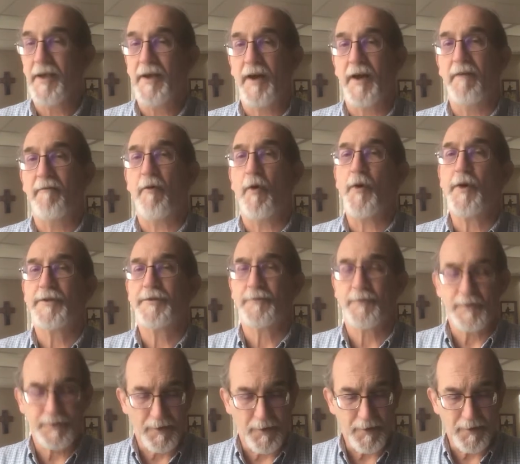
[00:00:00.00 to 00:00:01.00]
"A voice
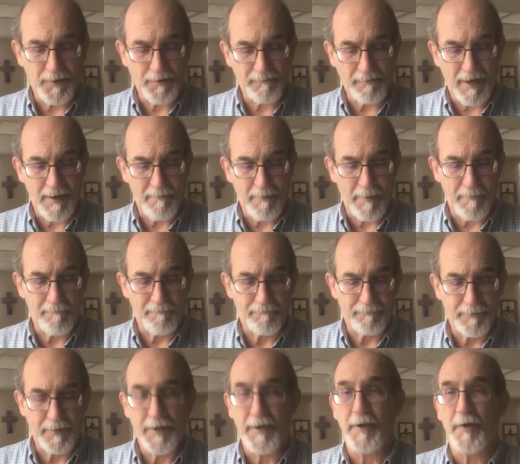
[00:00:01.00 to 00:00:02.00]
was heard in Ramah,
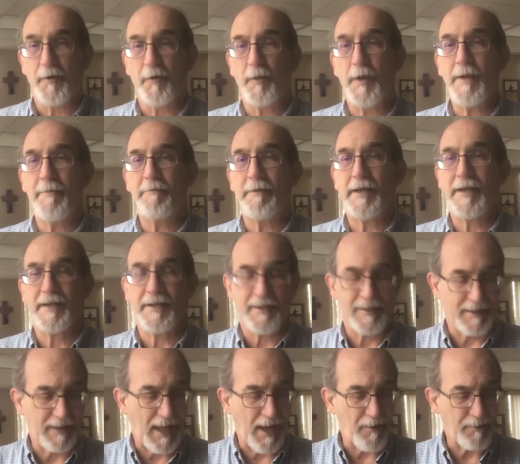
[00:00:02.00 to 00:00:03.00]
weeping
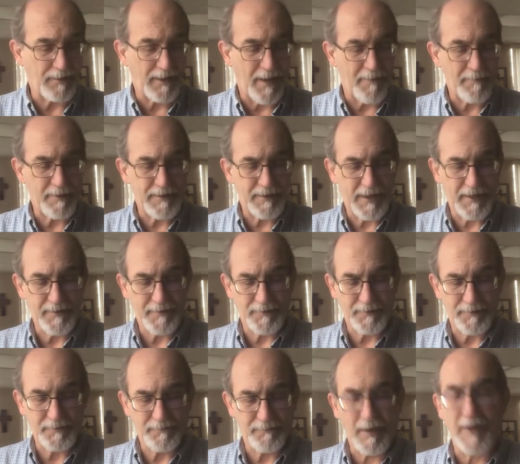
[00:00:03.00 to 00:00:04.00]
and loud
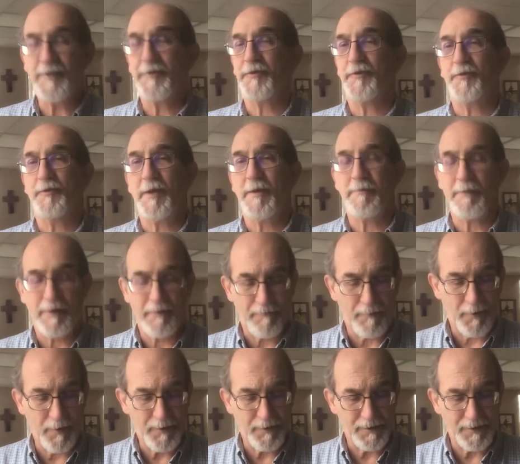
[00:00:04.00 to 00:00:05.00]
lamentation, Rachel weeping
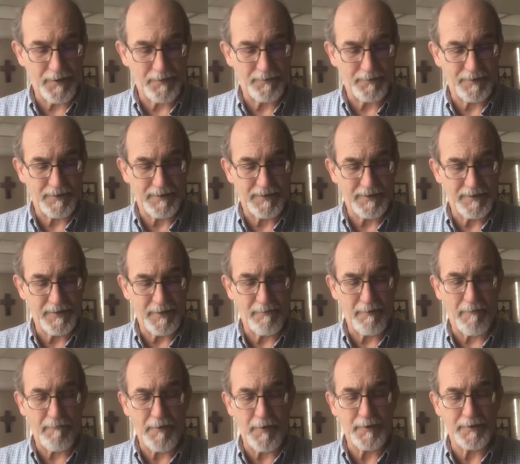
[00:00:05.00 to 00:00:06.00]
for her children. She
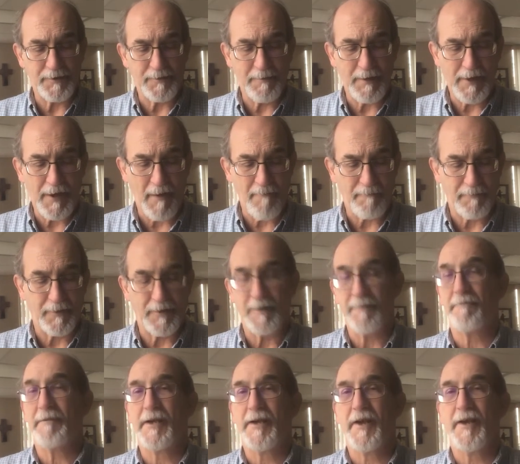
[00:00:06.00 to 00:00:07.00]
refused to be
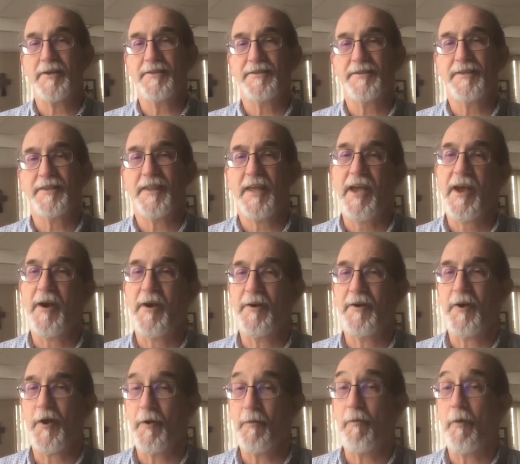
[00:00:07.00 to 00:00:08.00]
comforted because they are
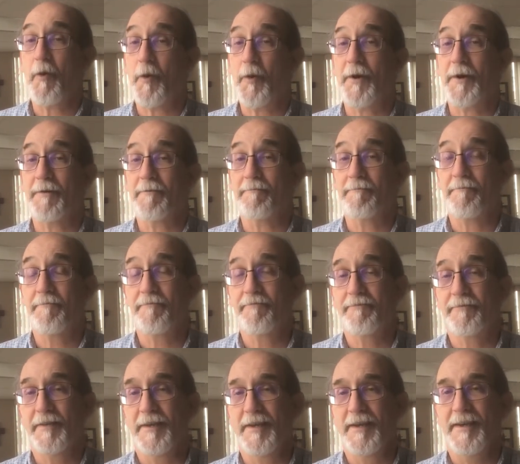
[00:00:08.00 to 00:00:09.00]
no more."
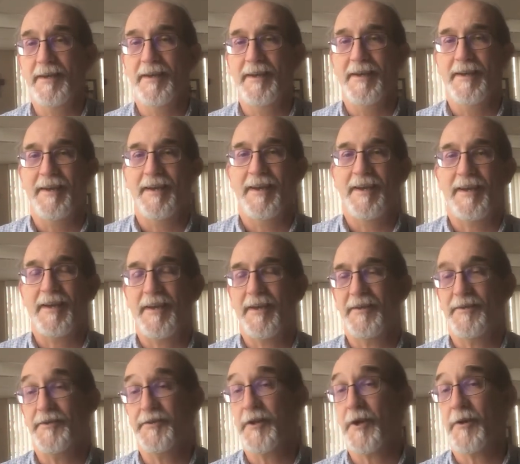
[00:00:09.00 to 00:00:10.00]

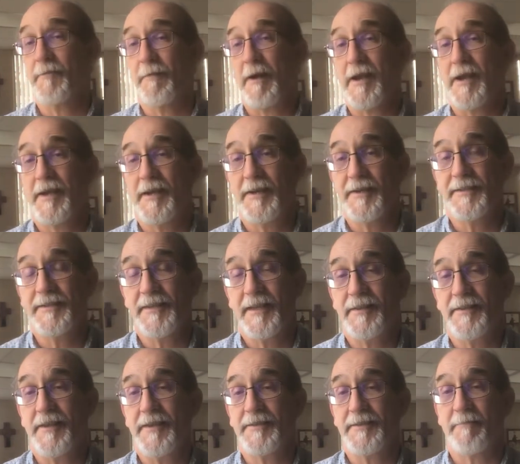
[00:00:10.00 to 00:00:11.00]
And Jeremiah had said
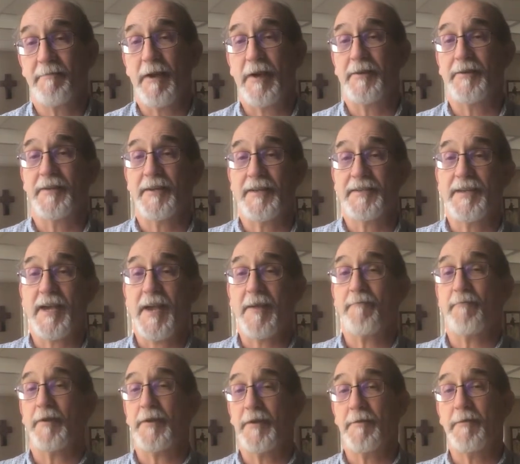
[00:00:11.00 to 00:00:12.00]
this about a time
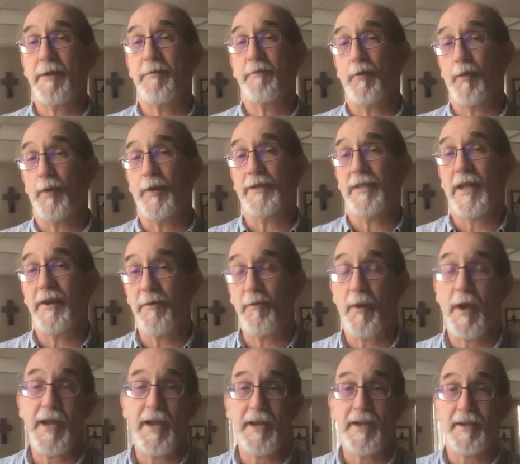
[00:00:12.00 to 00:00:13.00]
when the people were led
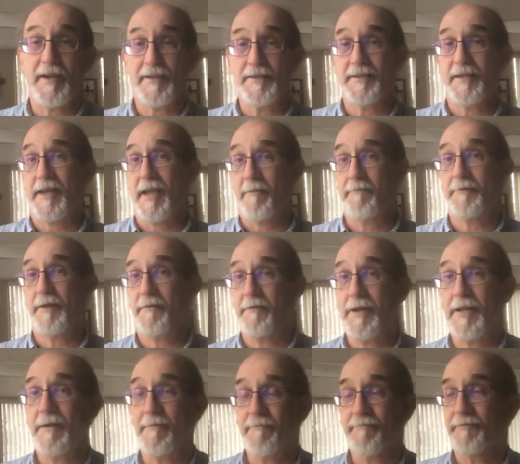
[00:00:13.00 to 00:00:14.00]
away into
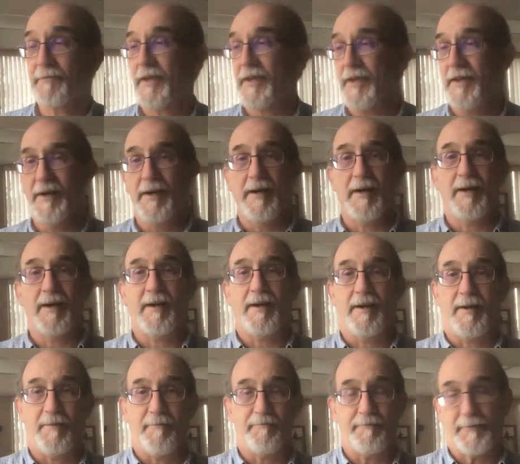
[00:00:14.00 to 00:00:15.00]
captivity.
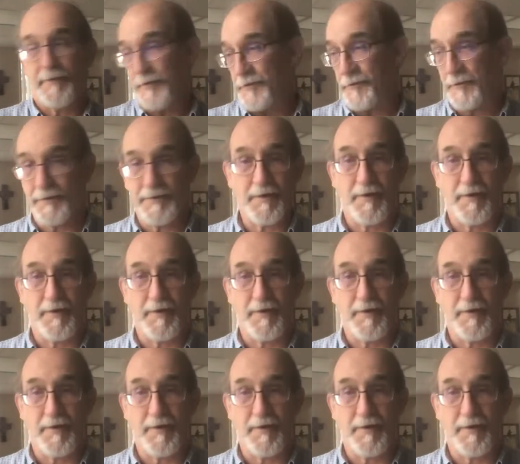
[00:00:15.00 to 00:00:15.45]
This was a